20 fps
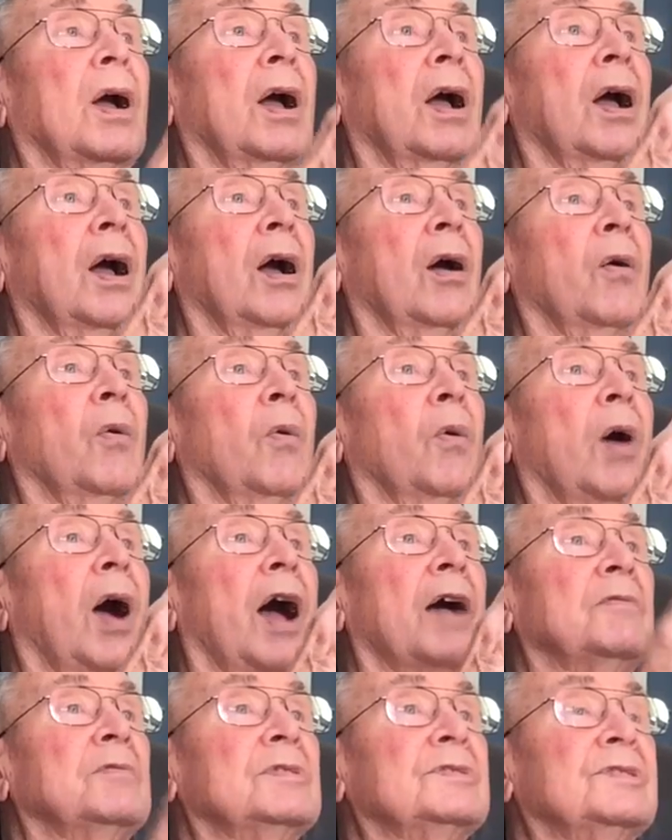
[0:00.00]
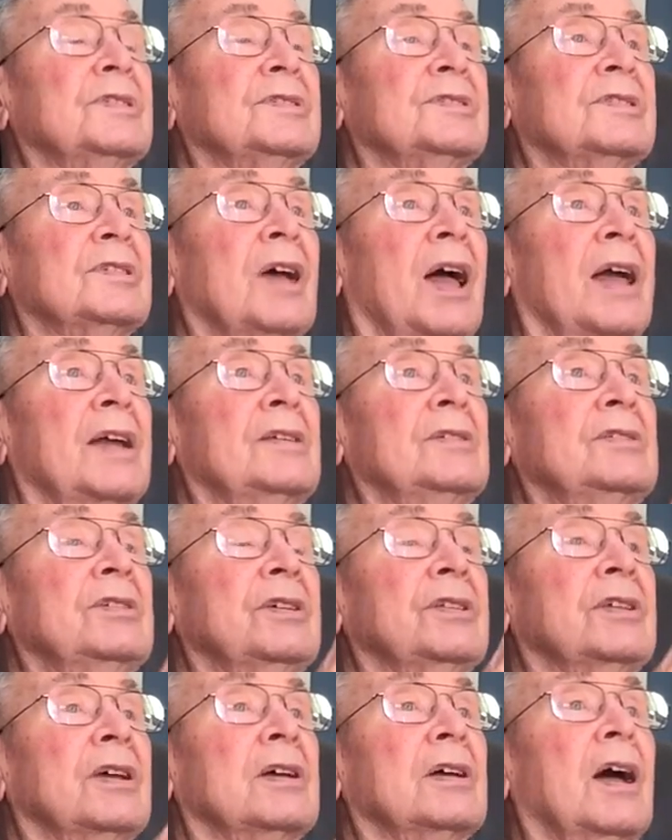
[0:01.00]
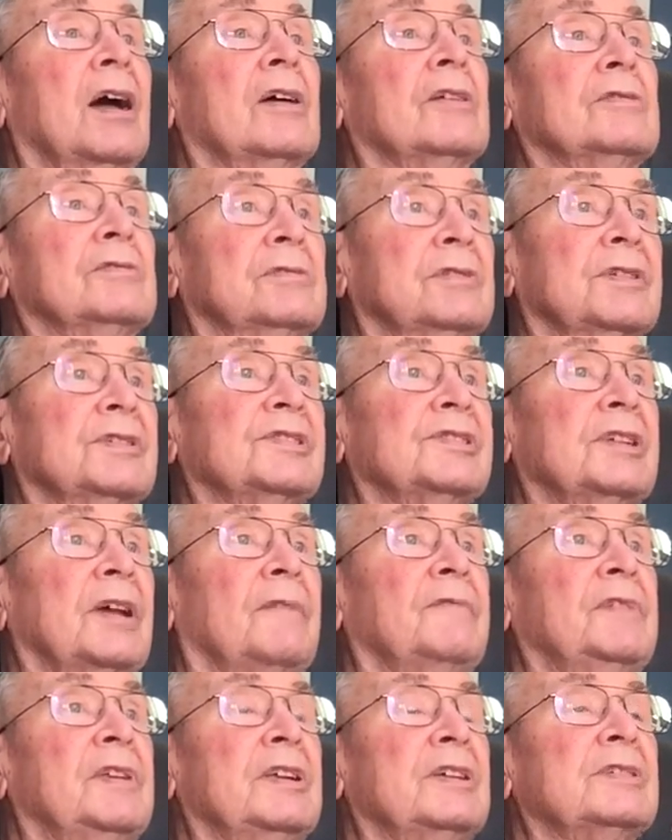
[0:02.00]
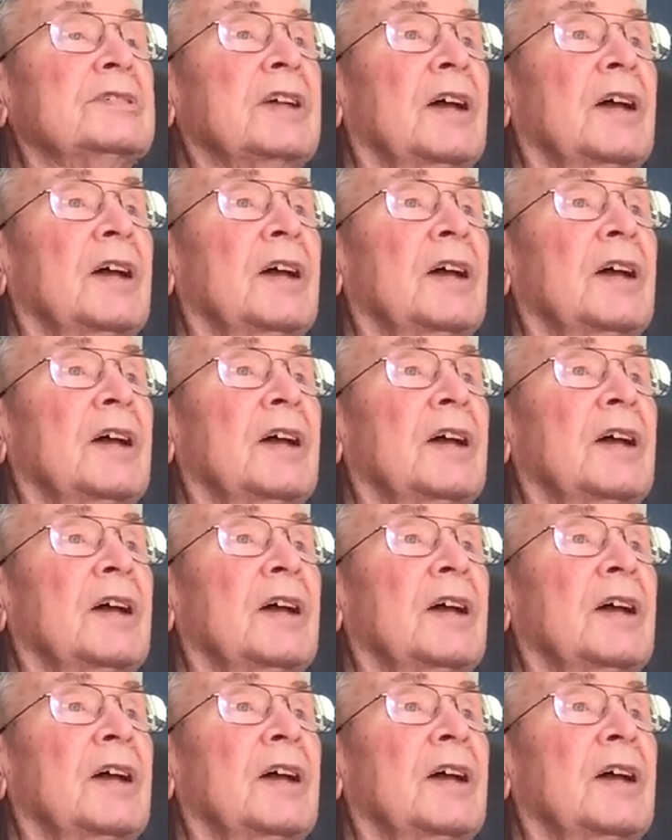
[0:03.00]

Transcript: And so I was assigned to the